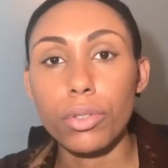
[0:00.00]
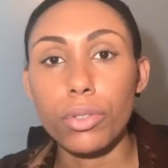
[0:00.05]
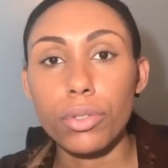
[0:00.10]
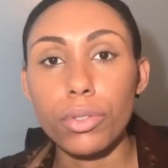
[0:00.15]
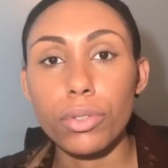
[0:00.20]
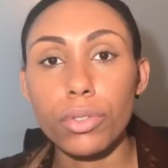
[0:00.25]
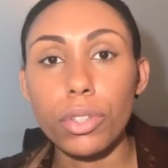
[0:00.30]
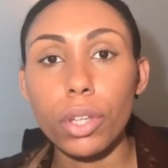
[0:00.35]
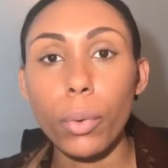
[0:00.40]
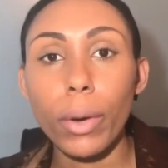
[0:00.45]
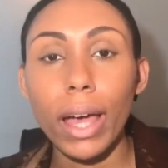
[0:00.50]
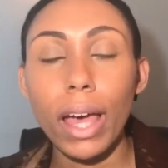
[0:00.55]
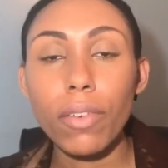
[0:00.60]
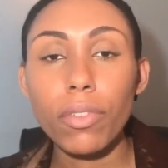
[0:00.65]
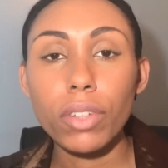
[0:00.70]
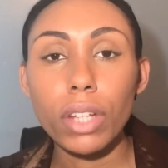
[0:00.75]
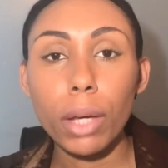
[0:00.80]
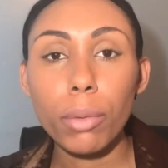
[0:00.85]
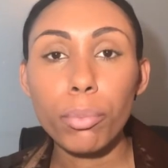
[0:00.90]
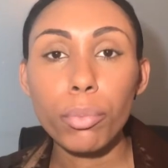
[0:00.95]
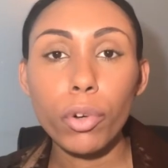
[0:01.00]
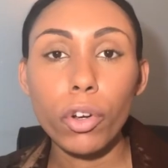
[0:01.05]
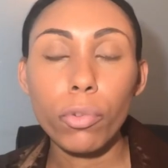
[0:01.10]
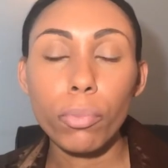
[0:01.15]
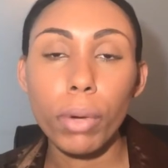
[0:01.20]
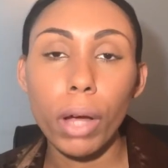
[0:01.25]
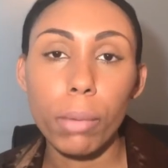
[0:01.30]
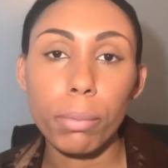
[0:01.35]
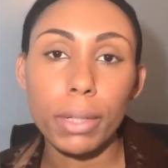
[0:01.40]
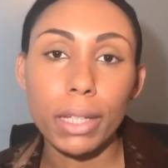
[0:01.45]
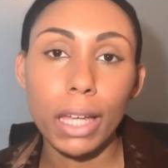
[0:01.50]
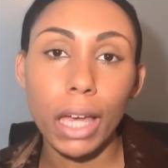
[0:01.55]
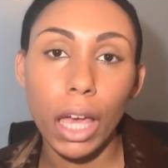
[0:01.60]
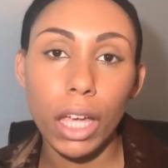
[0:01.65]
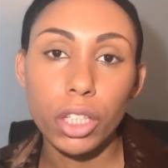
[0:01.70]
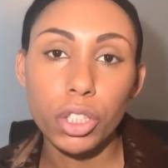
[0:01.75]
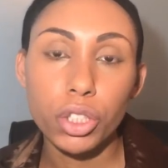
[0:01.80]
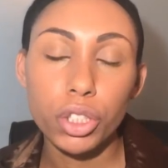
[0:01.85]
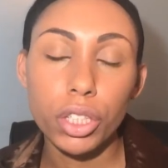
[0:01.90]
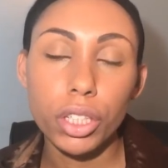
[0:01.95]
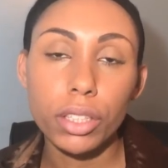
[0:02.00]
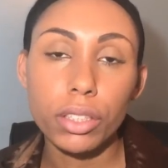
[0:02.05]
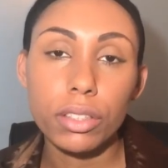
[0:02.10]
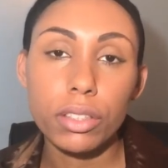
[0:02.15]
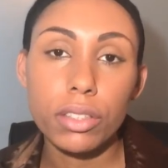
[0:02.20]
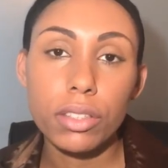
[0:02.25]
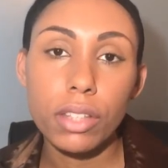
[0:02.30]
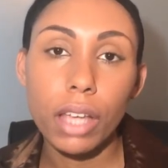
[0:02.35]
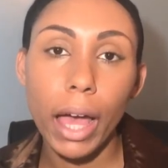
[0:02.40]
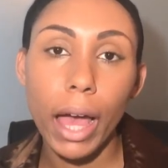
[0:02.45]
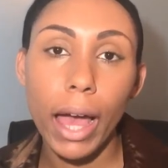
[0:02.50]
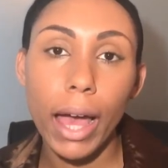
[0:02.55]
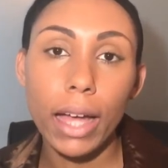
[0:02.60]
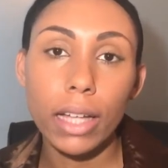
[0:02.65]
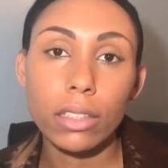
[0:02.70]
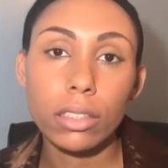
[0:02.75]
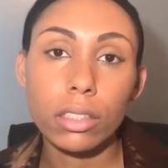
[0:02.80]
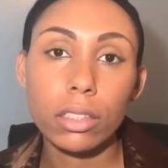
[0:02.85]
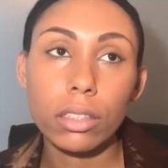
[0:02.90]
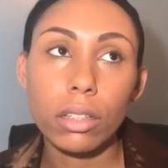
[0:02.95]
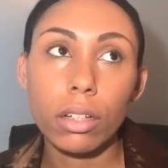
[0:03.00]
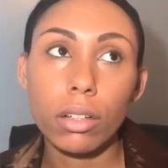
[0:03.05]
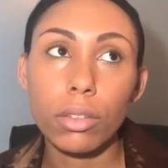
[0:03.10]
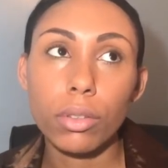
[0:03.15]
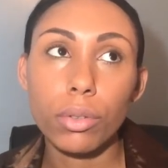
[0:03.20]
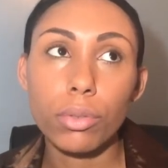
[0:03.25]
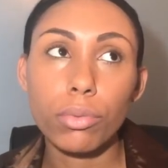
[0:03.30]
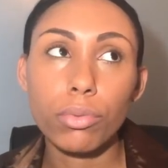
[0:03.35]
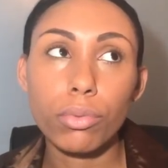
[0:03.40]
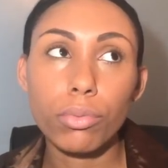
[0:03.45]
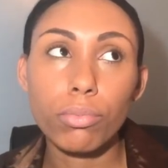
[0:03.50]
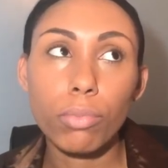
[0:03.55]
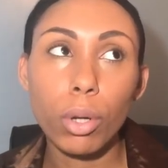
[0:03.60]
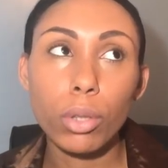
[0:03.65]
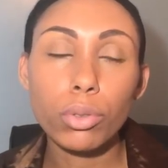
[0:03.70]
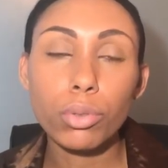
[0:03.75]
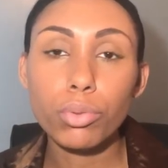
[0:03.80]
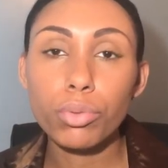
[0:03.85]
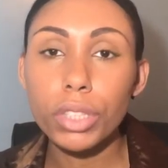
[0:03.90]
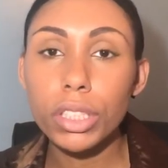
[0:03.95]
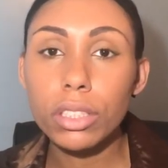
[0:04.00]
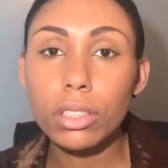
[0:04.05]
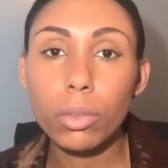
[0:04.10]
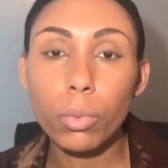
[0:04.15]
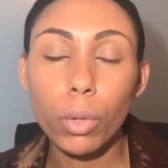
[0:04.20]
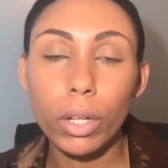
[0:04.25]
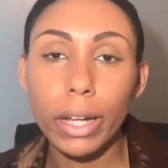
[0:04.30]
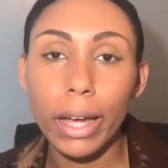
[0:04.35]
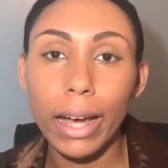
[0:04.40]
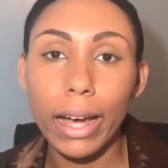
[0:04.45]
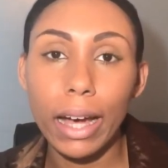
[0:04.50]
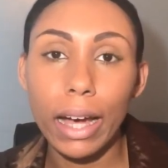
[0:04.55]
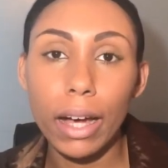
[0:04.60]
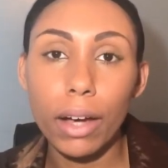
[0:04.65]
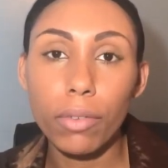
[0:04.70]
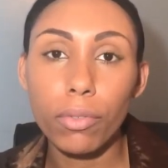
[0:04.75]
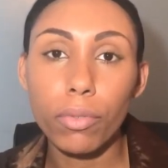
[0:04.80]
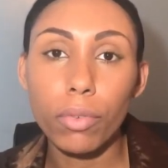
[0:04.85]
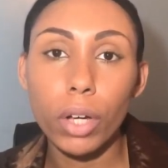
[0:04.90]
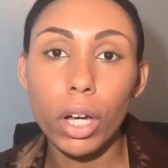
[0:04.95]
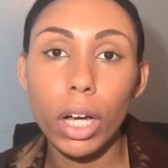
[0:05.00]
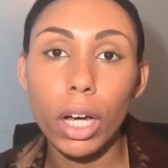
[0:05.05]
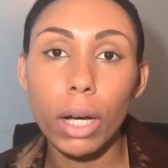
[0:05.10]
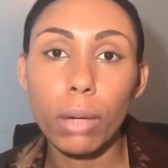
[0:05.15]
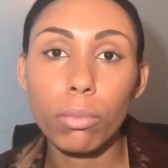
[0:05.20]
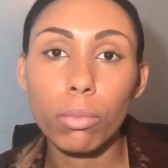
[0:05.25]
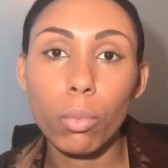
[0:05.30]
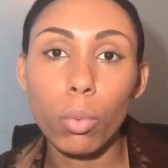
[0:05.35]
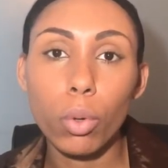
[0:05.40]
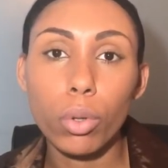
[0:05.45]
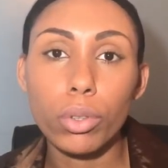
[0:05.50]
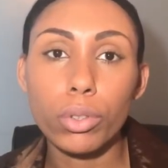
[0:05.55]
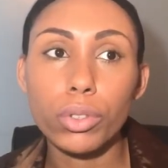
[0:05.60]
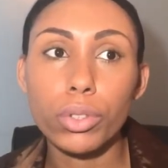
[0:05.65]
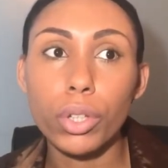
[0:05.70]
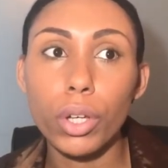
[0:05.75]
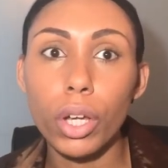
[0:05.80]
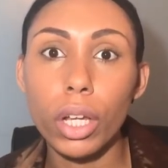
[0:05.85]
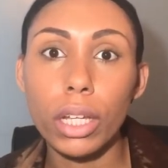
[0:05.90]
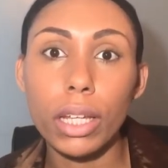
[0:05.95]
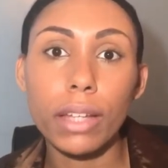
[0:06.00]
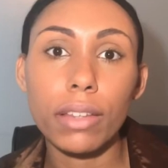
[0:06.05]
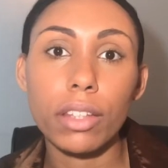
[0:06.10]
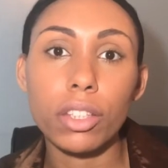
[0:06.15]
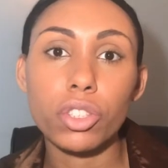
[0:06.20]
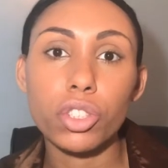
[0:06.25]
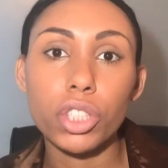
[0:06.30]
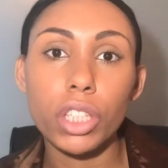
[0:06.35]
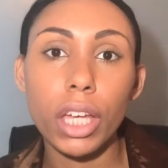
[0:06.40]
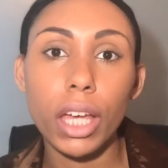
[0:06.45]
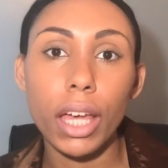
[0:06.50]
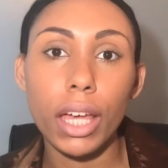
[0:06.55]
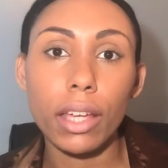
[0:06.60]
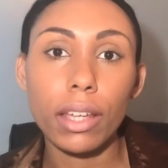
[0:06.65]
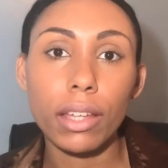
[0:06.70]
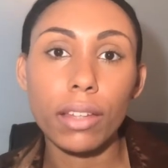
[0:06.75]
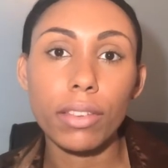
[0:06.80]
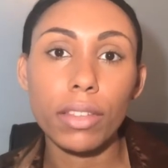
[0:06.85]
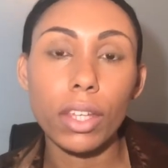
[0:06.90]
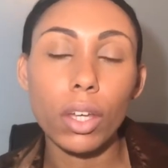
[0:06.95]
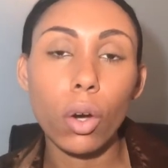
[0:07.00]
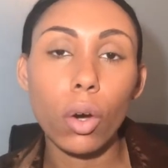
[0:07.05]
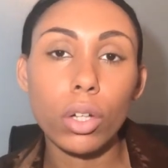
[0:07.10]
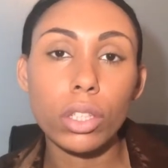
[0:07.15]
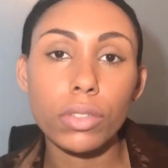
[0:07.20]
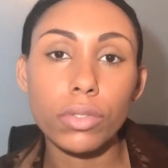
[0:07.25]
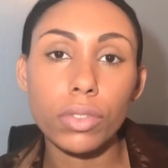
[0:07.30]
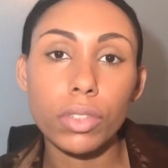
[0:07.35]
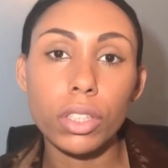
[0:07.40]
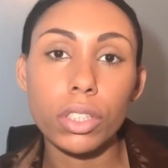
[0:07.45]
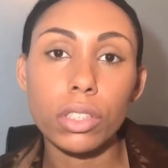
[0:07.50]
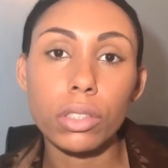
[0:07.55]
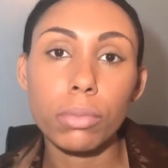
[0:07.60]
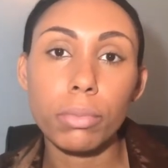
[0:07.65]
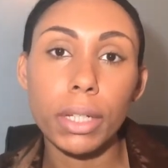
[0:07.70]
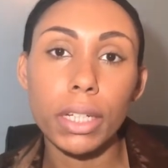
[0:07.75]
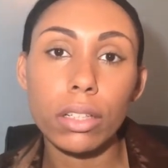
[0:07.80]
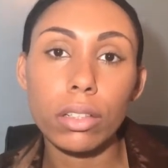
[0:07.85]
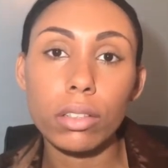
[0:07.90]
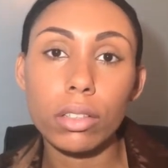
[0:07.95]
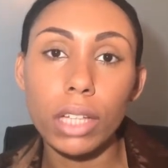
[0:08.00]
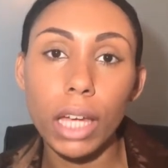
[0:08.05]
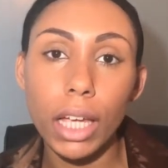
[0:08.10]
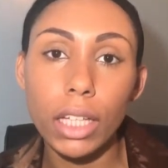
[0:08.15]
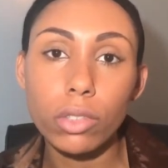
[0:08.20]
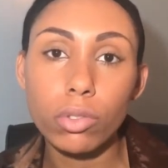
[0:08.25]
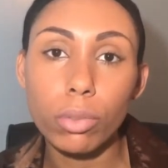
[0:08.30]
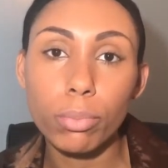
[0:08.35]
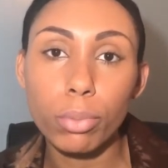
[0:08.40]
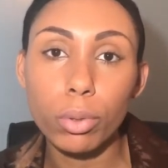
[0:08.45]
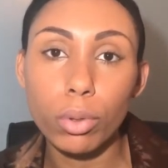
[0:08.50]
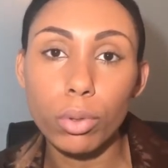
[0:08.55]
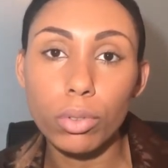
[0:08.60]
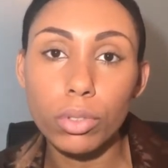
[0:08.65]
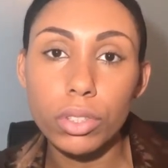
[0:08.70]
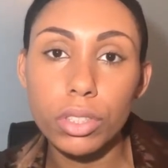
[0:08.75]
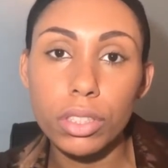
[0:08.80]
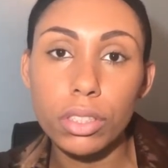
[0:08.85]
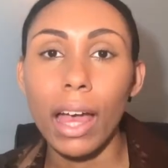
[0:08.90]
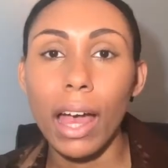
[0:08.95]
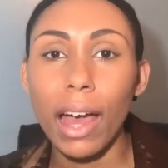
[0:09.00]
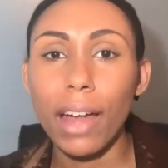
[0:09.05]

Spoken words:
So I have a number of publications, and the most recent one I have was earlier this year in the Oxford Medical Case Reports.